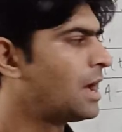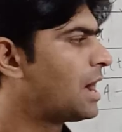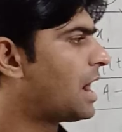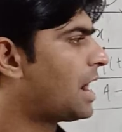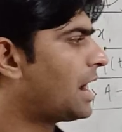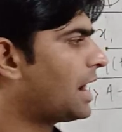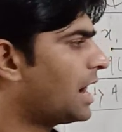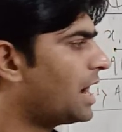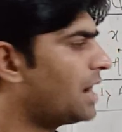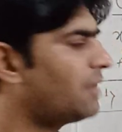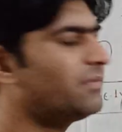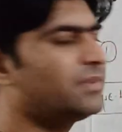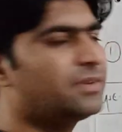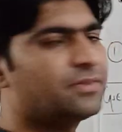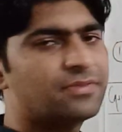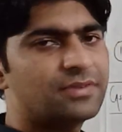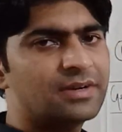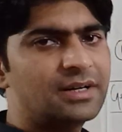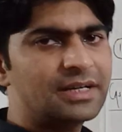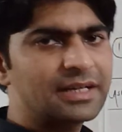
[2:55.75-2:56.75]
I have
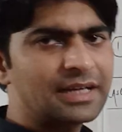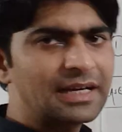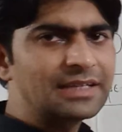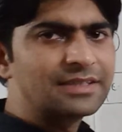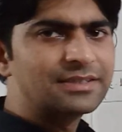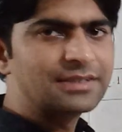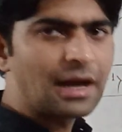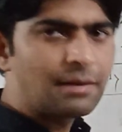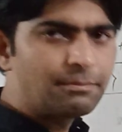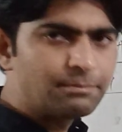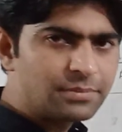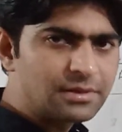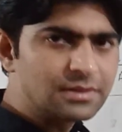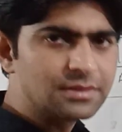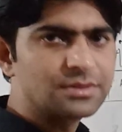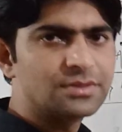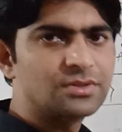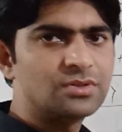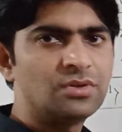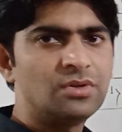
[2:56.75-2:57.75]
different
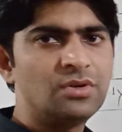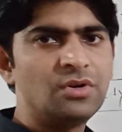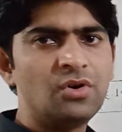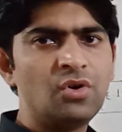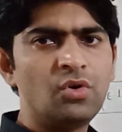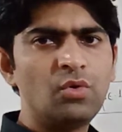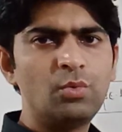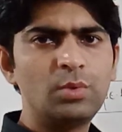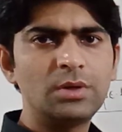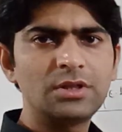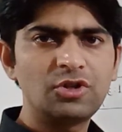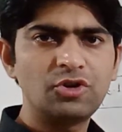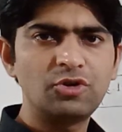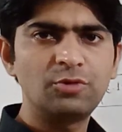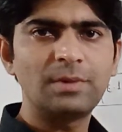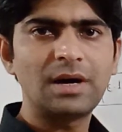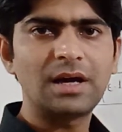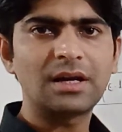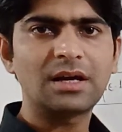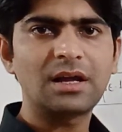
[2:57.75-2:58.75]
examples with
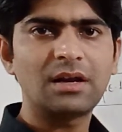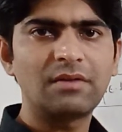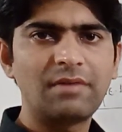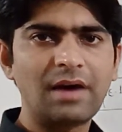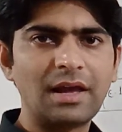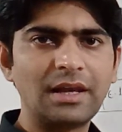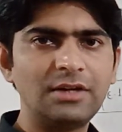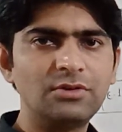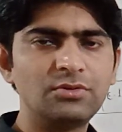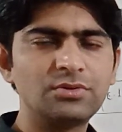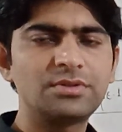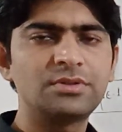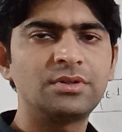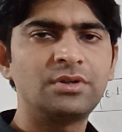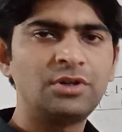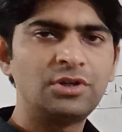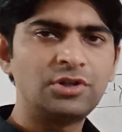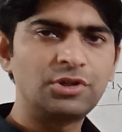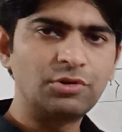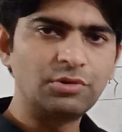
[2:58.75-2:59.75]
numerical values
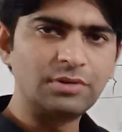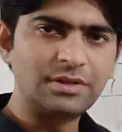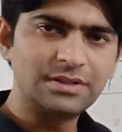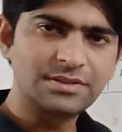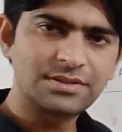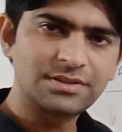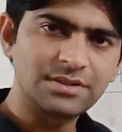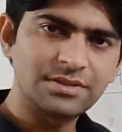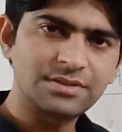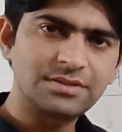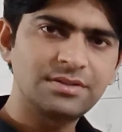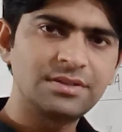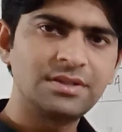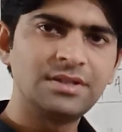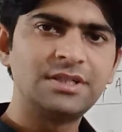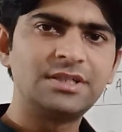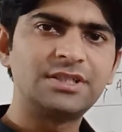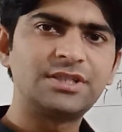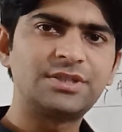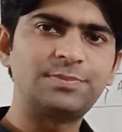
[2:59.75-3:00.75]
to discuss
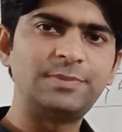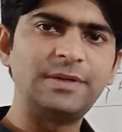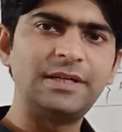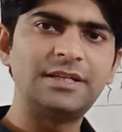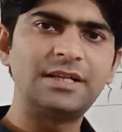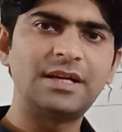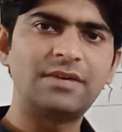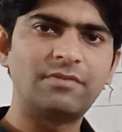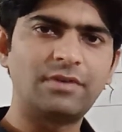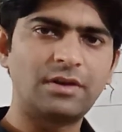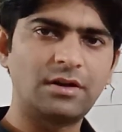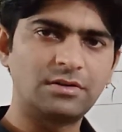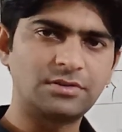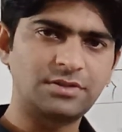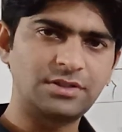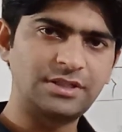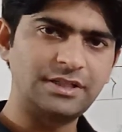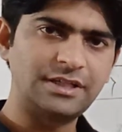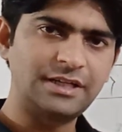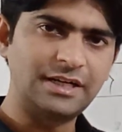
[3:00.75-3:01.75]
speed and
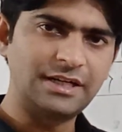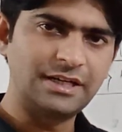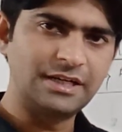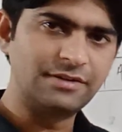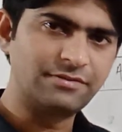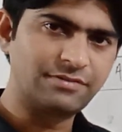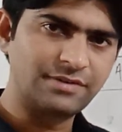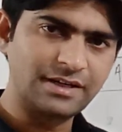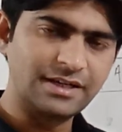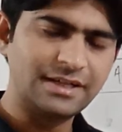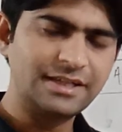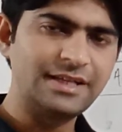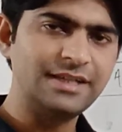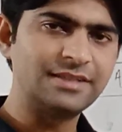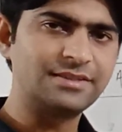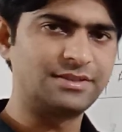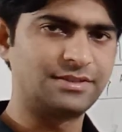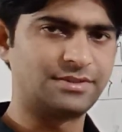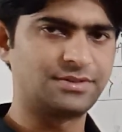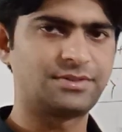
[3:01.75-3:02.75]
velocity in different
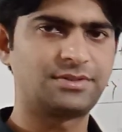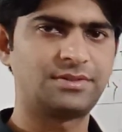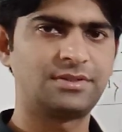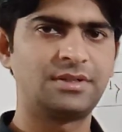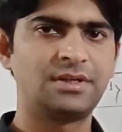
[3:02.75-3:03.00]
cases.